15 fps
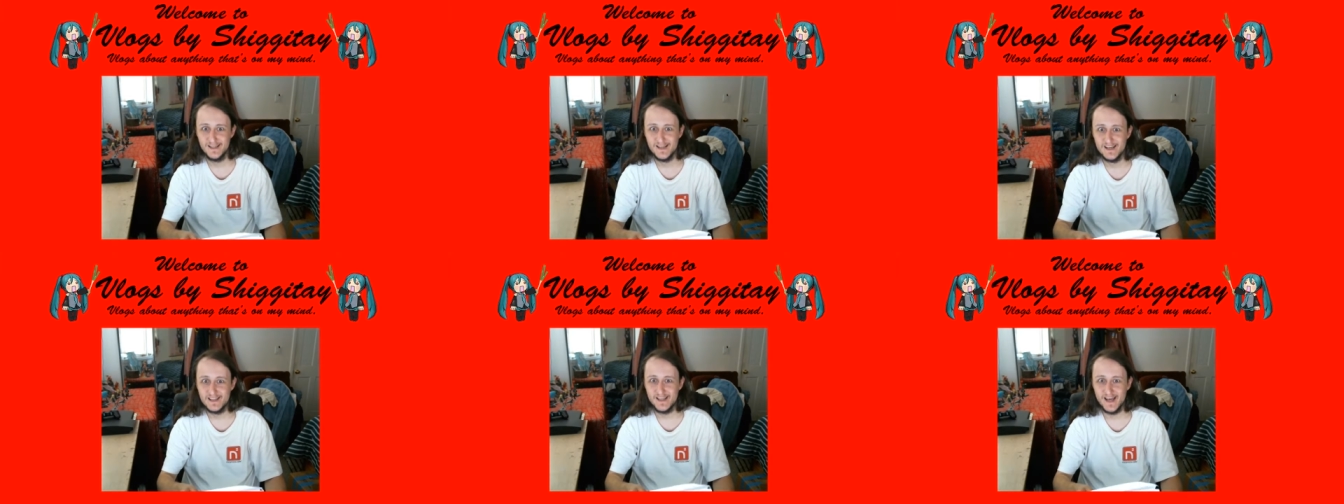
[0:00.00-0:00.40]

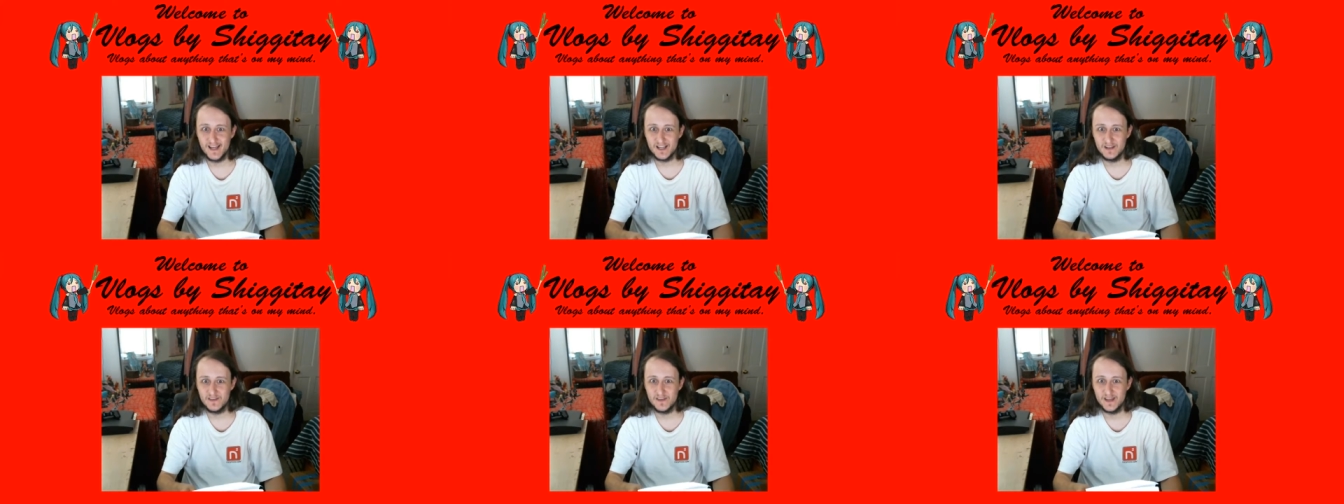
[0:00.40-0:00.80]
that I
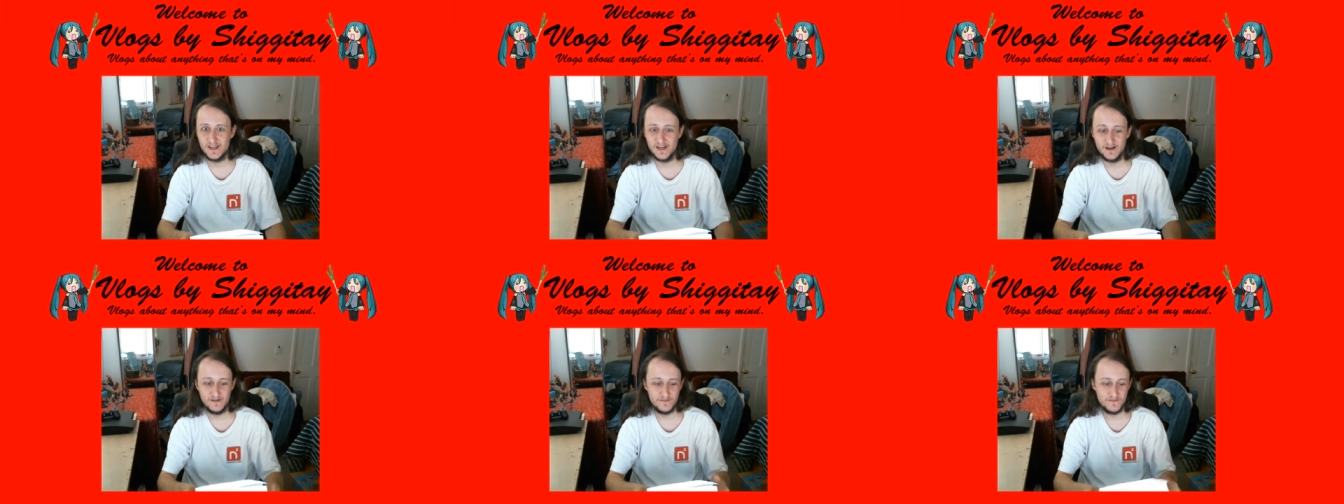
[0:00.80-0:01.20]
can think
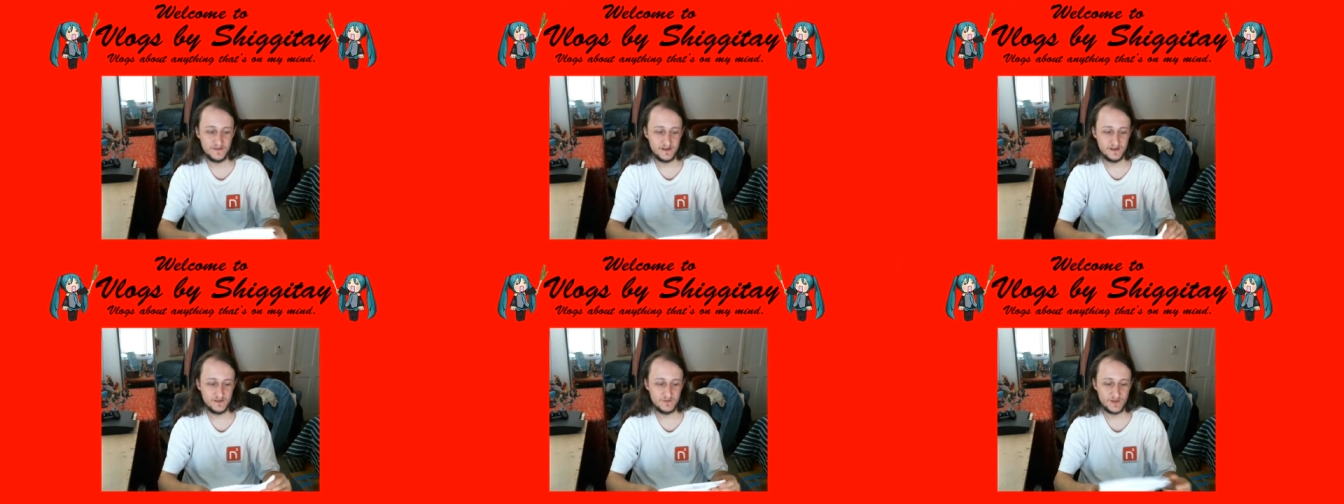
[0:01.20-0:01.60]
of
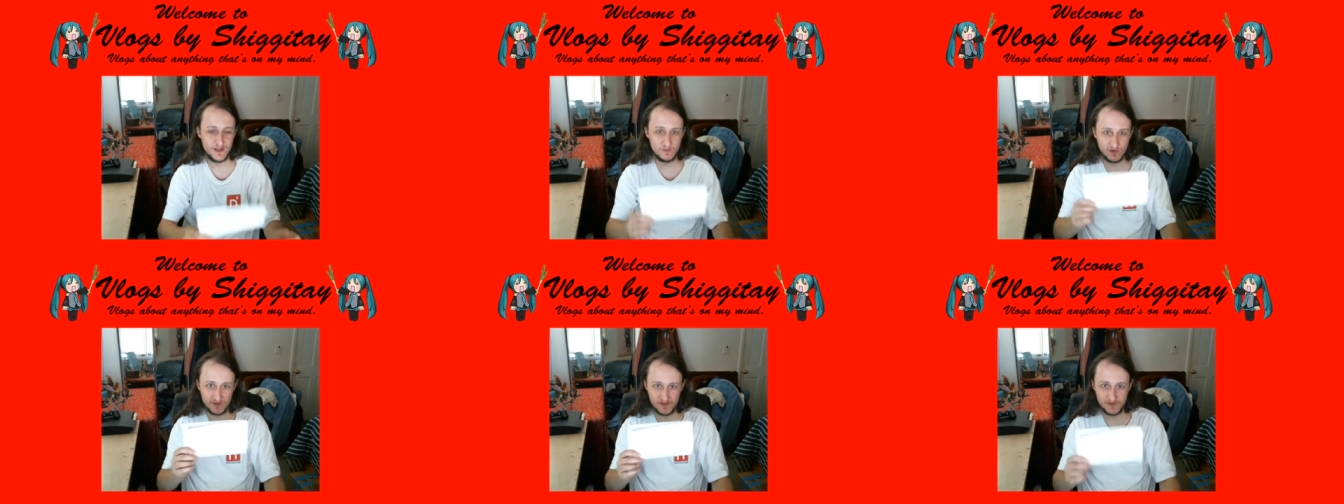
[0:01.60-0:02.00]
when I
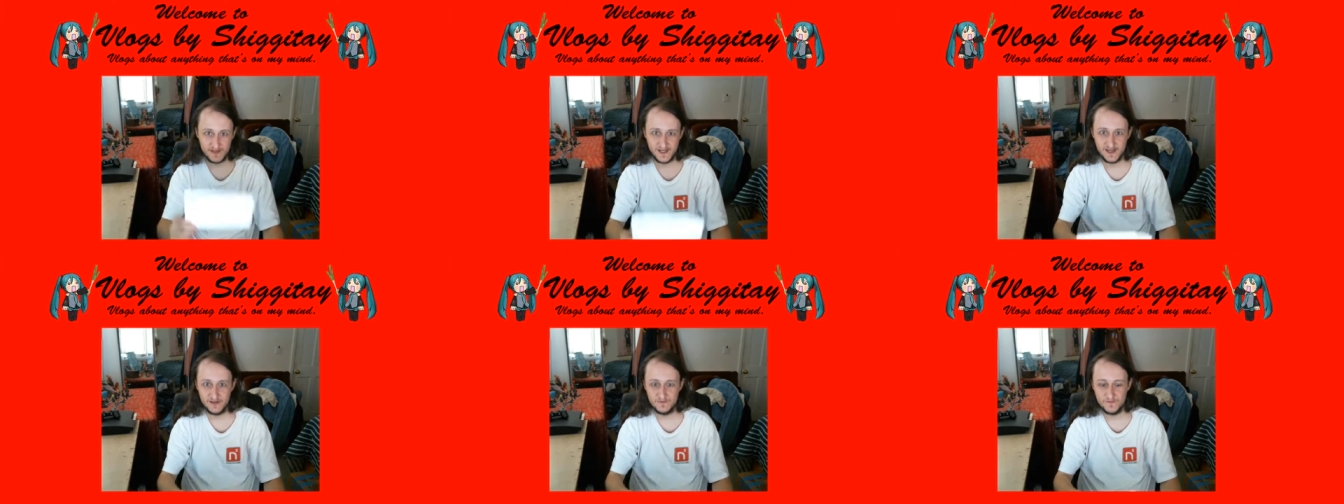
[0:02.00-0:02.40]
wrote this
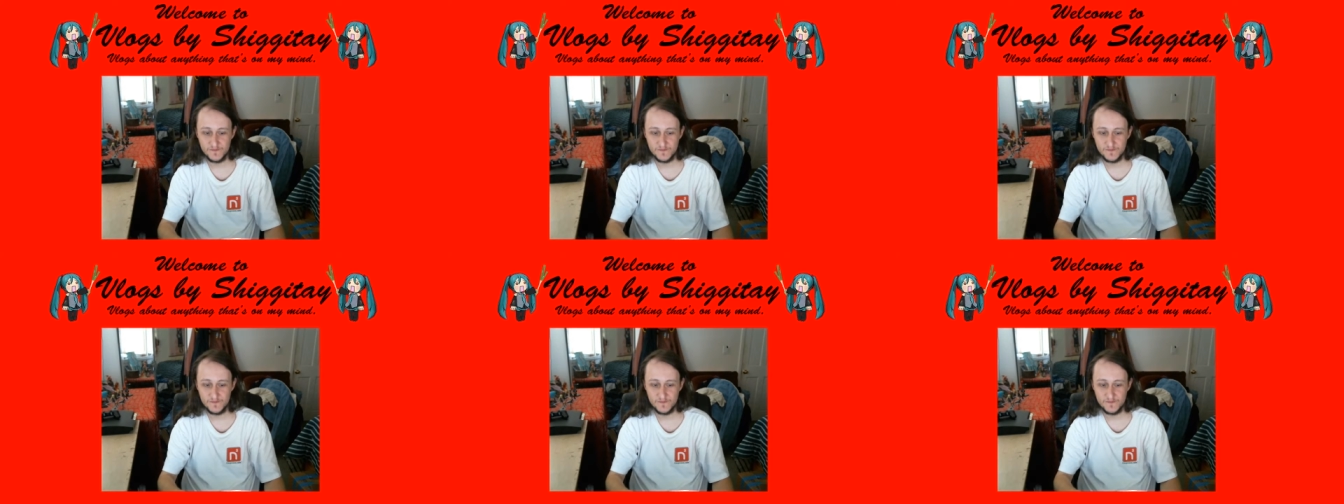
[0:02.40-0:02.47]
down.